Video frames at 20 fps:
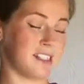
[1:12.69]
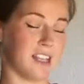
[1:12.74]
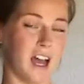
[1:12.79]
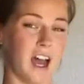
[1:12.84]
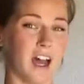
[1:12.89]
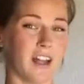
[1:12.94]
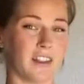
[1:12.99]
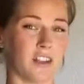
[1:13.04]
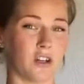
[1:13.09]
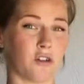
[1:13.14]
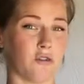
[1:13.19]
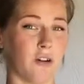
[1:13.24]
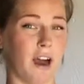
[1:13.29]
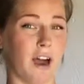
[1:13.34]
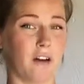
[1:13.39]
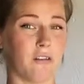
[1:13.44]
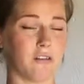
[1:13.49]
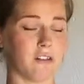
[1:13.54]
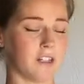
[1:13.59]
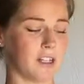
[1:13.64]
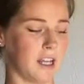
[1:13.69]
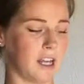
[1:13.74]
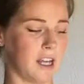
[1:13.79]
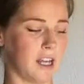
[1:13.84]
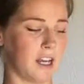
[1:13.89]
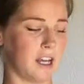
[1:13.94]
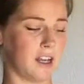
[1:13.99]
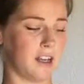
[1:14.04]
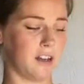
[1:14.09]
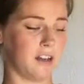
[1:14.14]
sat on the ground
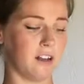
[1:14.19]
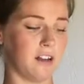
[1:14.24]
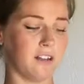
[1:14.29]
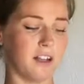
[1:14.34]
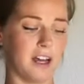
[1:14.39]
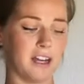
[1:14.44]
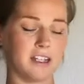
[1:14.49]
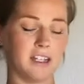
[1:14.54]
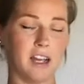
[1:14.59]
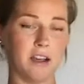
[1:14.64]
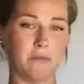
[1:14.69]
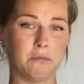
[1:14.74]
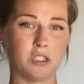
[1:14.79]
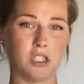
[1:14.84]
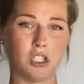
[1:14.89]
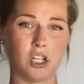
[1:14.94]
and a lot of times